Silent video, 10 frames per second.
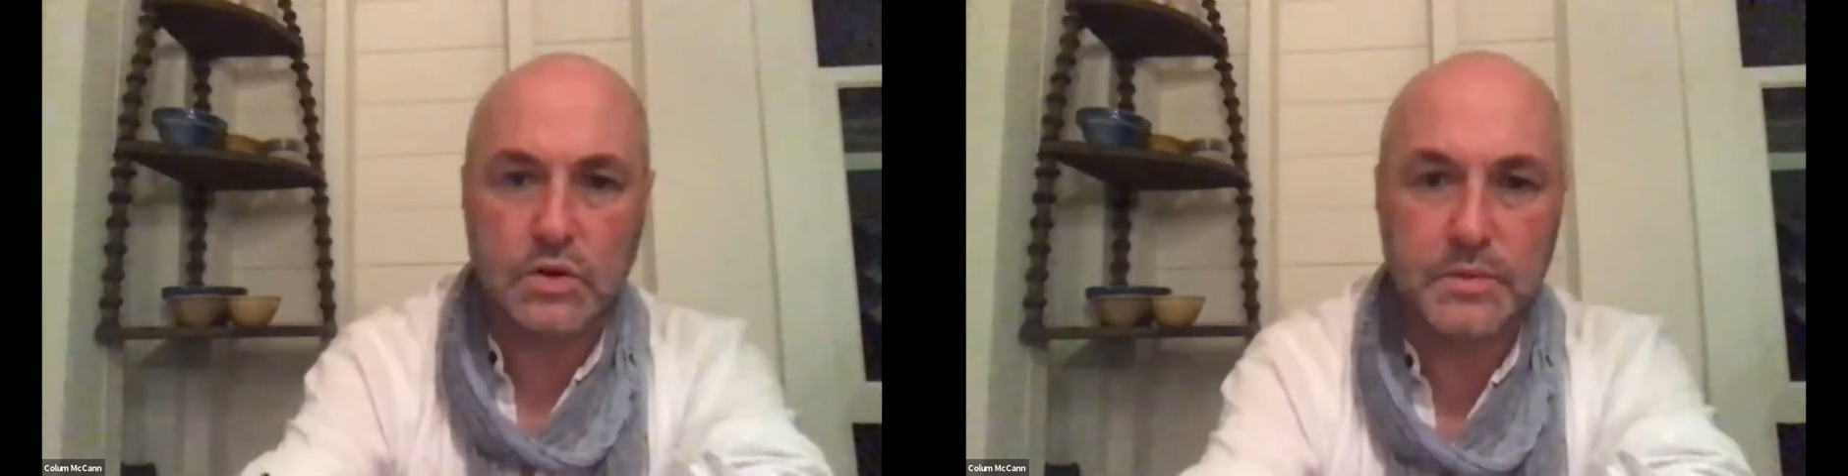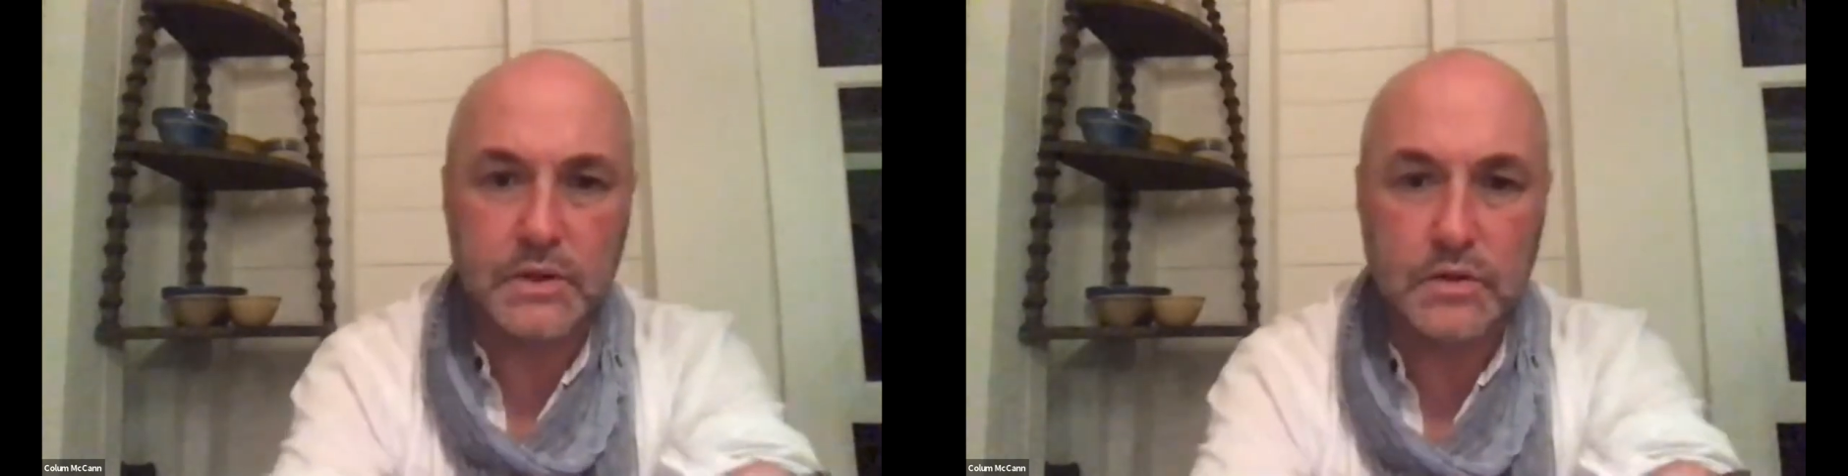
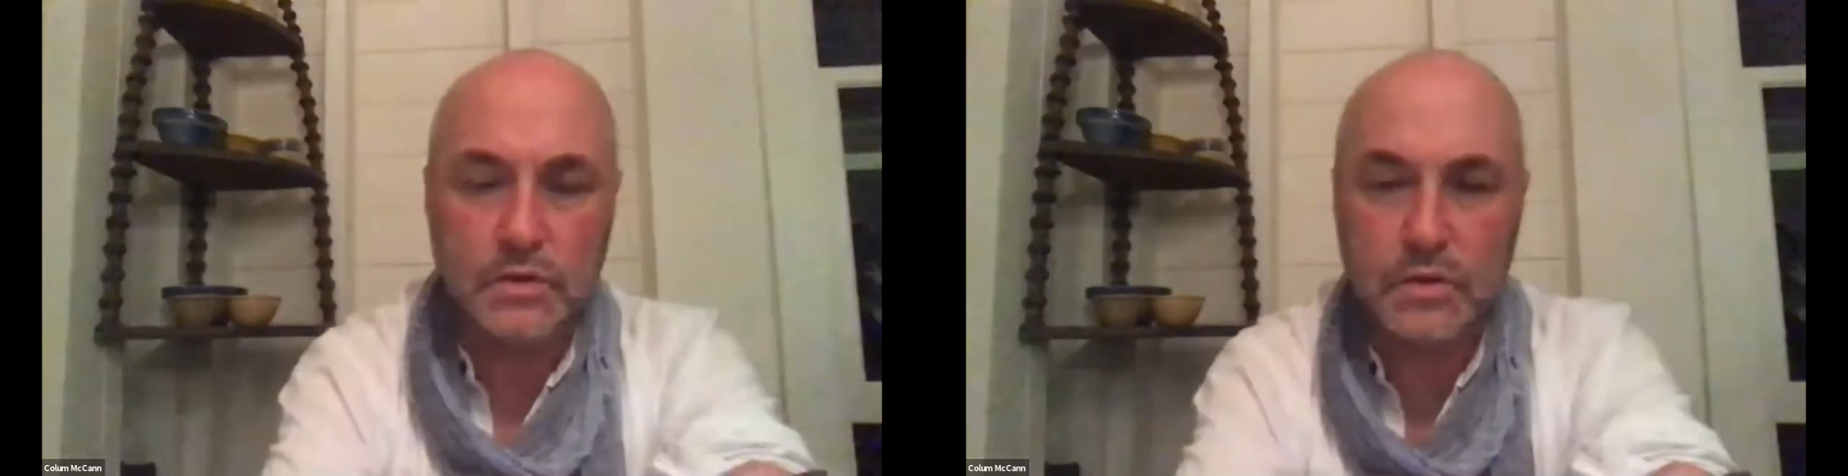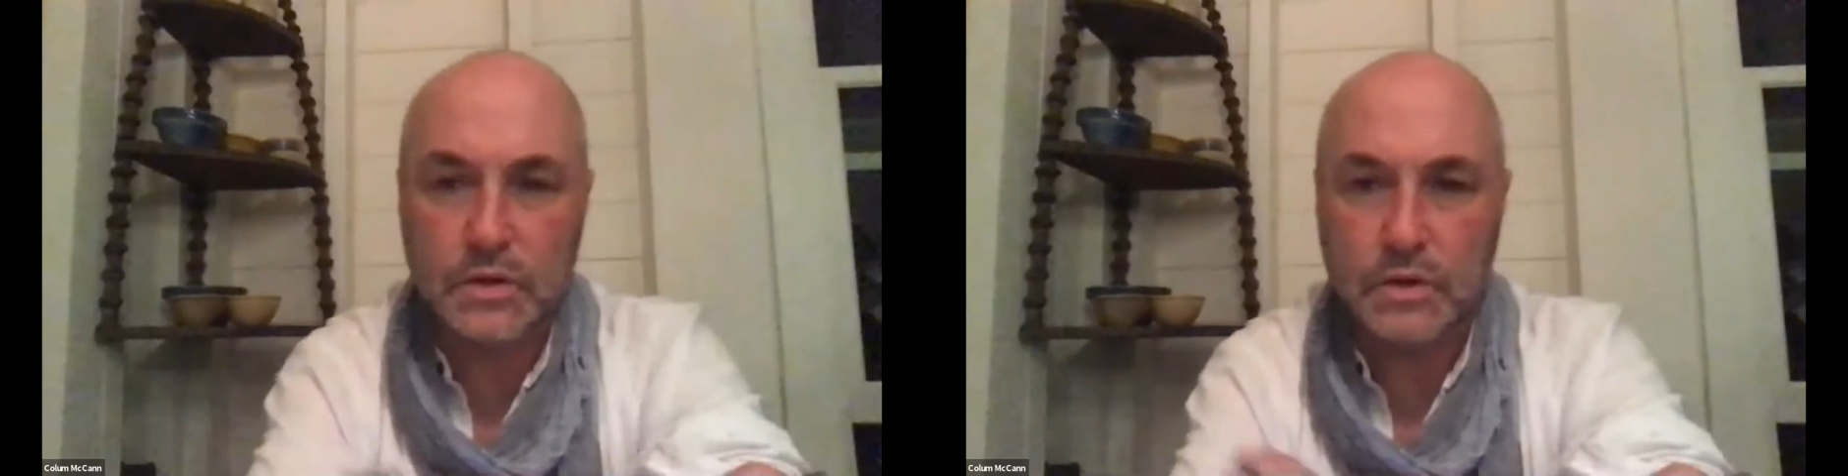to be the